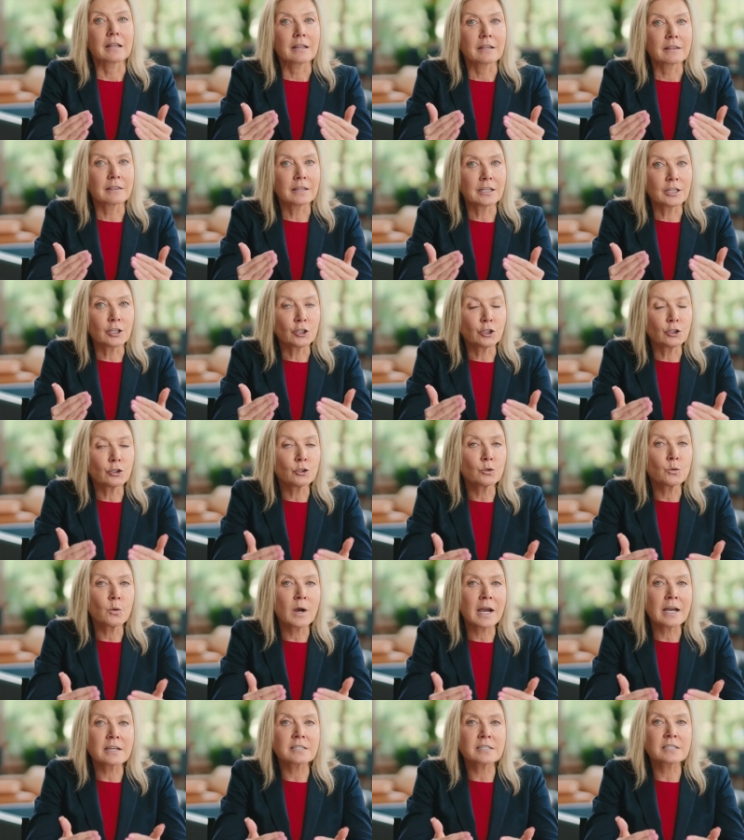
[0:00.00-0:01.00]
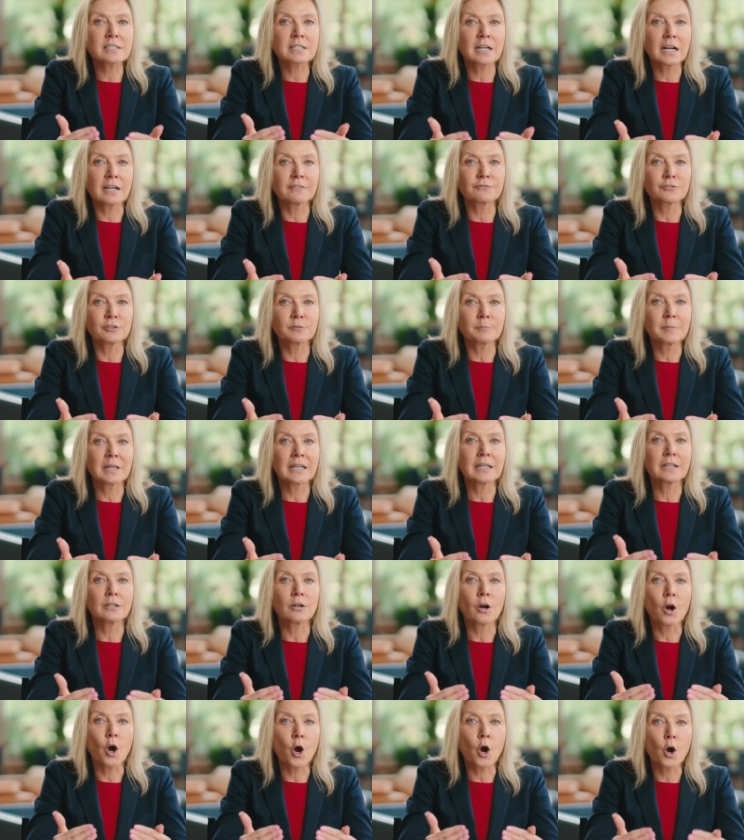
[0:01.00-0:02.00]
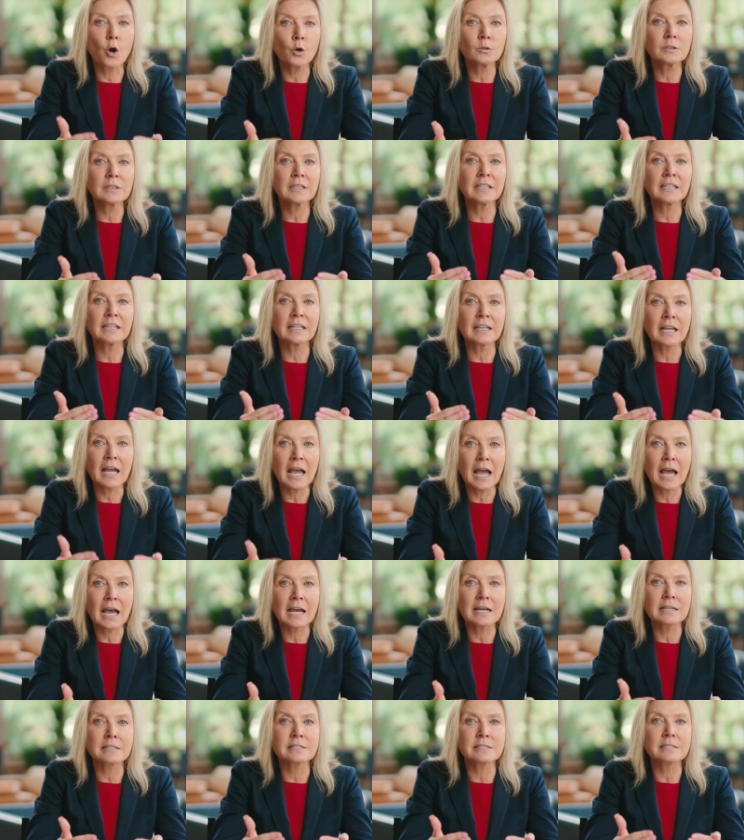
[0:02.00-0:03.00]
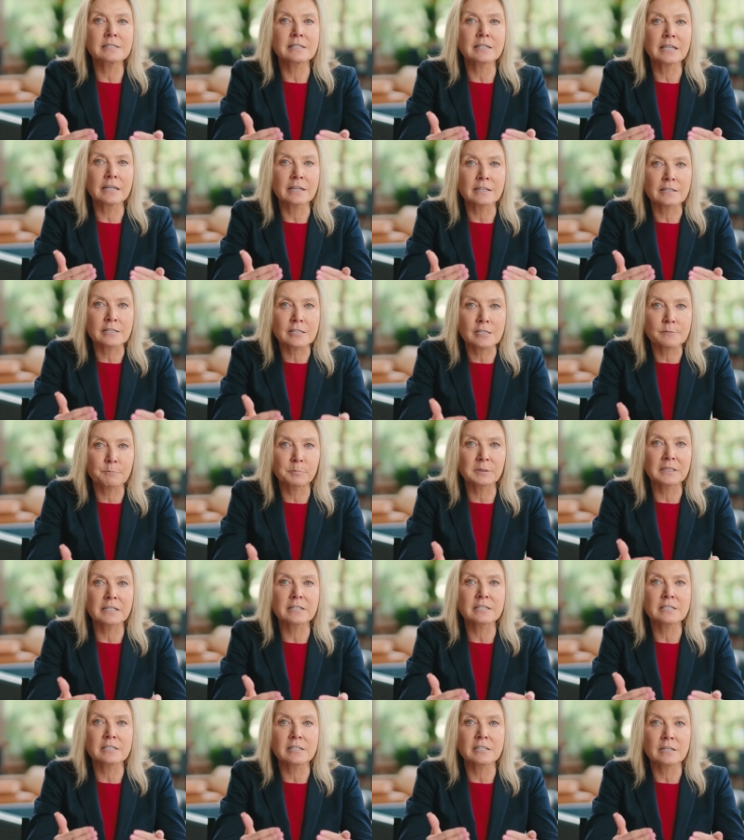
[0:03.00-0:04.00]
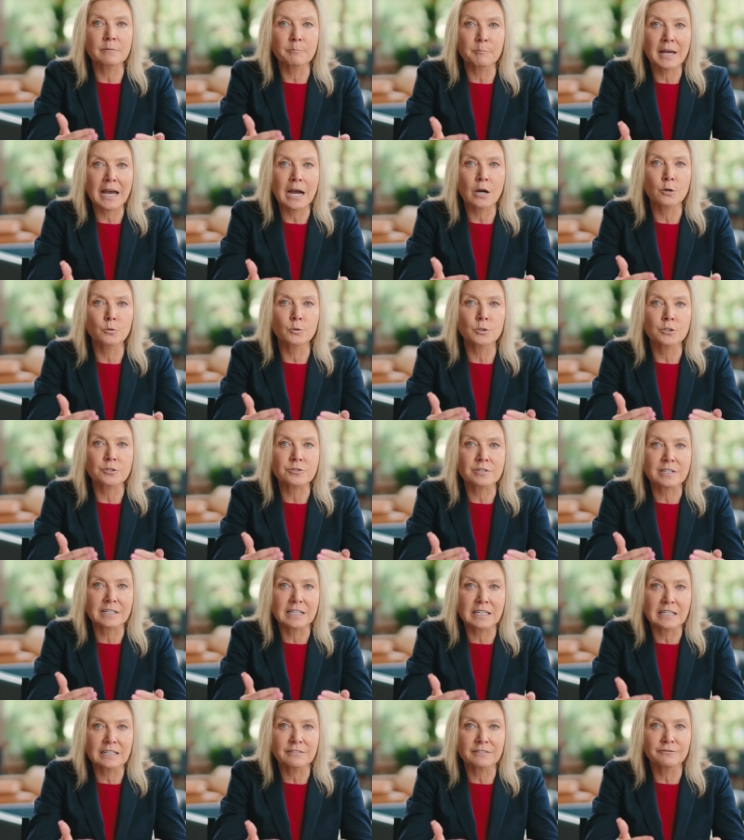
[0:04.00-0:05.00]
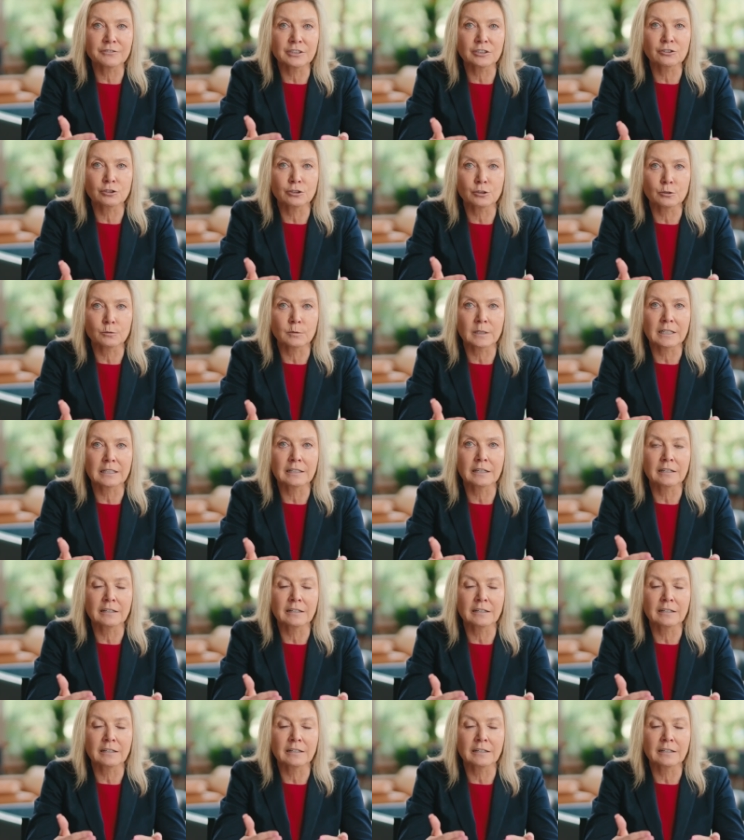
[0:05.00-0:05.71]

the U.S. government only has the explicit powers given to it,